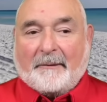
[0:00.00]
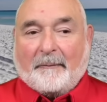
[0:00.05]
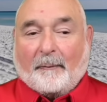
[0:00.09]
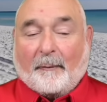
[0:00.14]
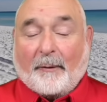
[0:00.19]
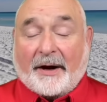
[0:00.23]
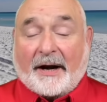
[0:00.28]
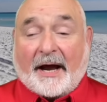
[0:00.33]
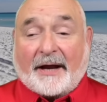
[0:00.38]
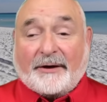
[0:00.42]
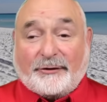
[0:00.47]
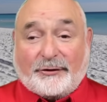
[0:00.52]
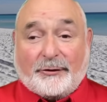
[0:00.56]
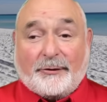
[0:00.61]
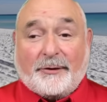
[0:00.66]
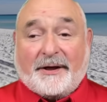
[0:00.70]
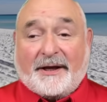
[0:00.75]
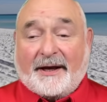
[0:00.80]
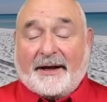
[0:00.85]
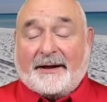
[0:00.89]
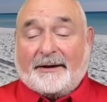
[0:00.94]
When I
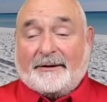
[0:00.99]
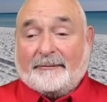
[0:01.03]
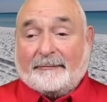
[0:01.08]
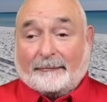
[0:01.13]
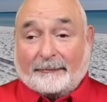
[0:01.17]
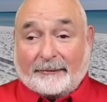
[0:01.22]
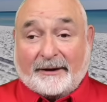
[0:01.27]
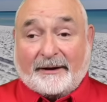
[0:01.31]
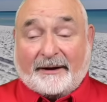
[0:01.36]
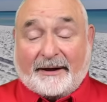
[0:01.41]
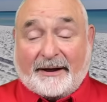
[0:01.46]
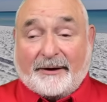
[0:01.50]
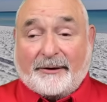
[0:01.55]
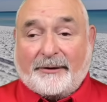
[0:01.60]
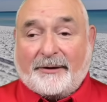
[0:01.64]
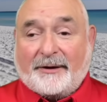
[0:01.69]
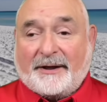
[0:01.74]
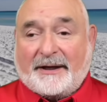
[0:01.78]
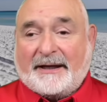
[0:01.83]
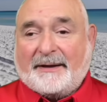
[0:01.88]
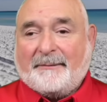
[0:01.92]
do get really
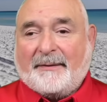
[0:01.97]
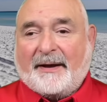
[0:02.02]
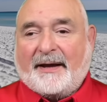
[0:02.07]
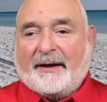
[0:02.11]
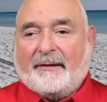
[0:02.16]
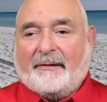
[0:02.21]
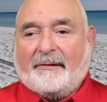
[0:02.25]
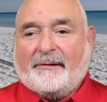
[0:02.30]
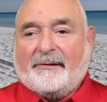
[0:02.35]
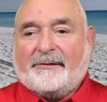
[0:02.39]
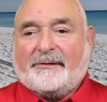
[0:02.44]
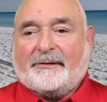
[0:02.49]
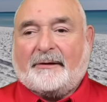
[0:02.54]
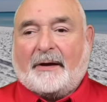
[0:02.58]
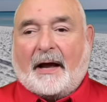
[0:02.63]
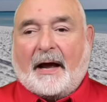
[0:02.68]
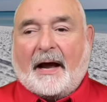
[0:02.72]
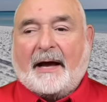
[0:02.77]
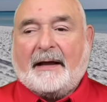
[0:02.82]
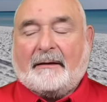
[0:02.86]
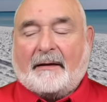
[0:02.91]
good emails,
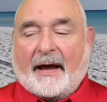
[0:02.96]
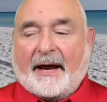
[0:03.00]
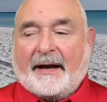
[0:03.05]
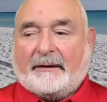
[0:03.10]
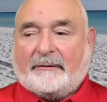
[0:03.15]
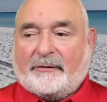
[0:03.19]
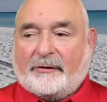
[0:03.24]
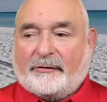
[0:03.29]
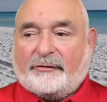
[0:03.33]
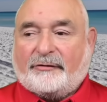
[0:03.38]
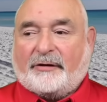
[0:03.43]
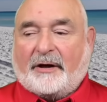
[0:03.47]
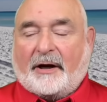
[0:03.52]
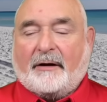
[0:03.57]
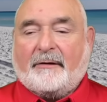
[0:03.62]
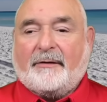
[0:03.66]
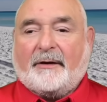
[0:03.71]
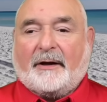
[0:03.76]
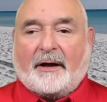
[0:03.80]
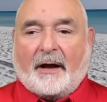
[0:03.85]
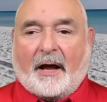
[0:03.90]
I like to
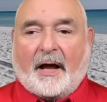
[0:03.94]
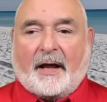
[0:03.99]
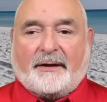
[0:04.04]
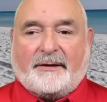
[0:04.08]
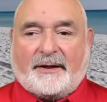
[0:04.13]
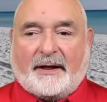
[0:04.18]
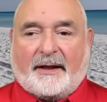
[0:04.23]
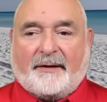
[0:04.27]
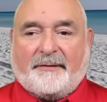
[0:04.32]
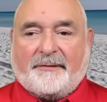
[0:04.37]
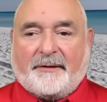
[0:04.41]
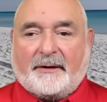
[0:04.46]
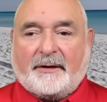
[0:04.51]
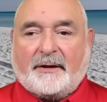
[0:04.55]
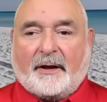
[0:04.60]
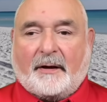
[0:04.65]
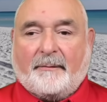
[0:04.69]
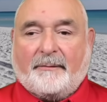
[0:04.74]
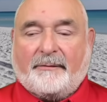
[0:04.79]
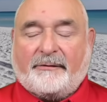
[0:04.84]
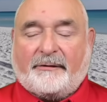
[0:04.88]
share the content that
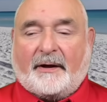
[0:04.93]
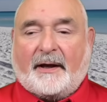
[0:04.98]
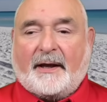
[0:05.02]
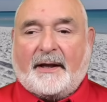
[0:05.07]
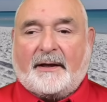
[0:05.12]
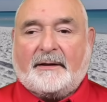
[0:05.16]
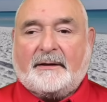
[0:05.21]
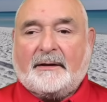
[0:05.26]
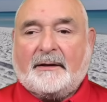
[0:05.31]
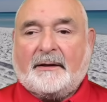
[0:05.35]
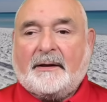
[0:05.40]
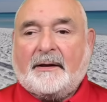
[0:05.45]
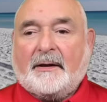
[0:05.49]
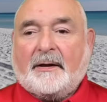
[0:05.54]
comes in